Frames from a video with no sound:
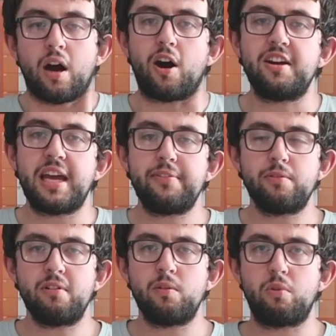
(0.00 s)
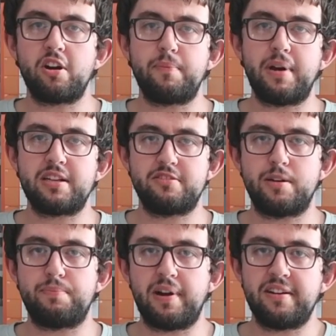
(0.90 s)
Hi there everyone and welcome back to a
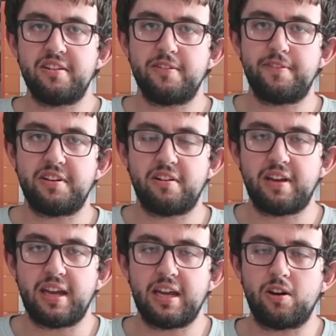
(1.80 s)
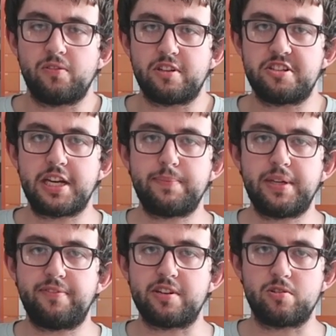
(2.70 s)
brand new video here on the
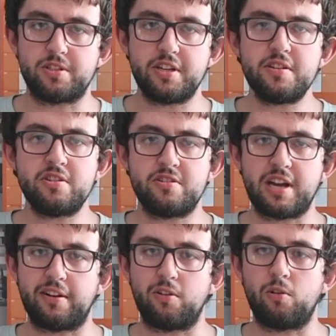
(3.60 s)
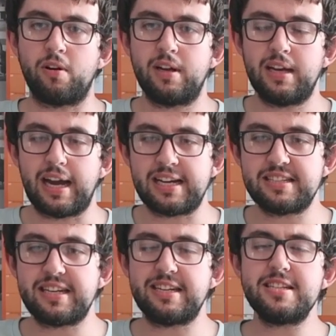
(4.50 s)
JB Visuals YouTube channel and
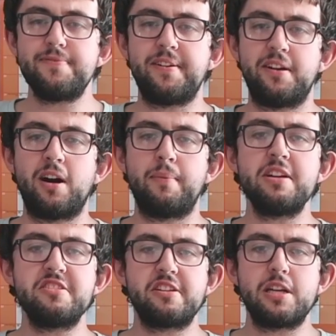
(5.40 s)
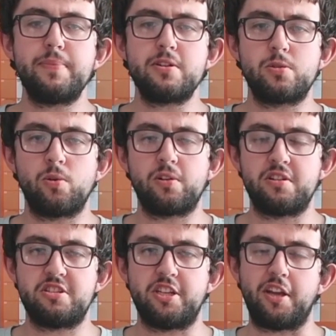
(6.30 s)
in this video I'm actually going to be
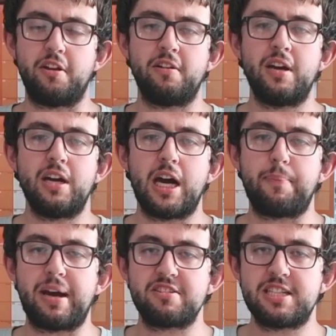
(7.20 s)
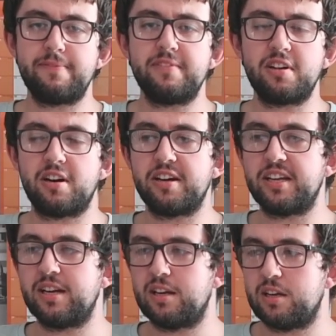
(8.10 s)
talking to you about something that I